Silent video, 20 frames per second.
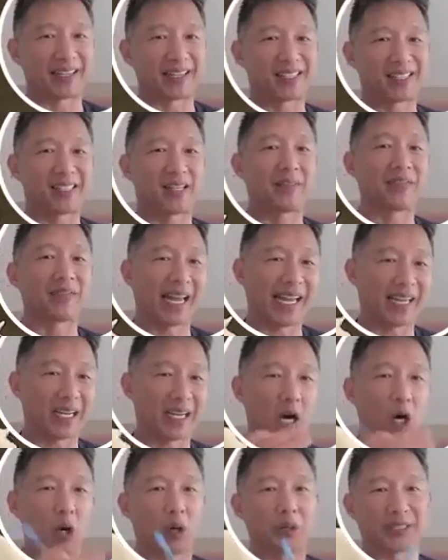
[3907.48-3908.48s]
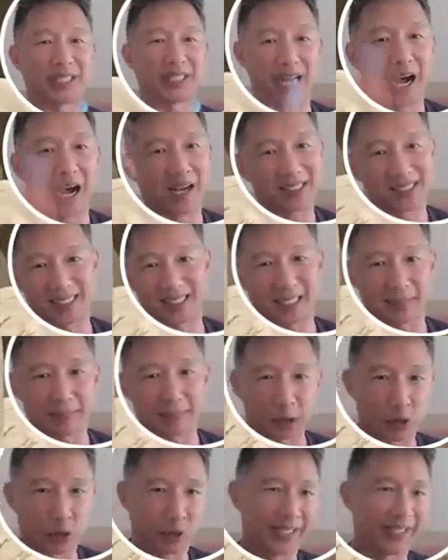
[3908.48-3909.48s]
is they oscillate
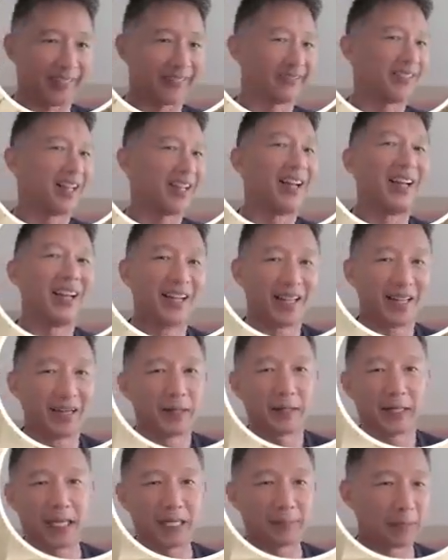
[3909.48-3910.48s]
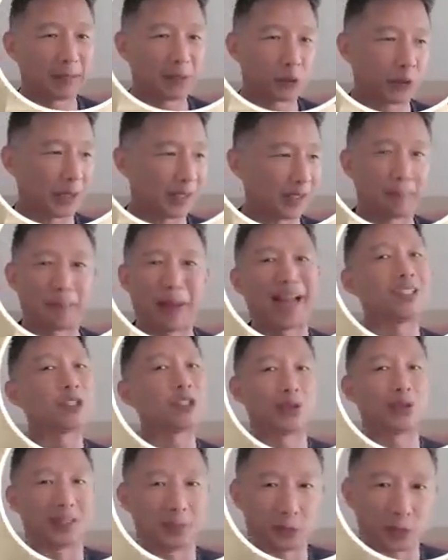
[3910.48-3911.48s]
between the pendulums,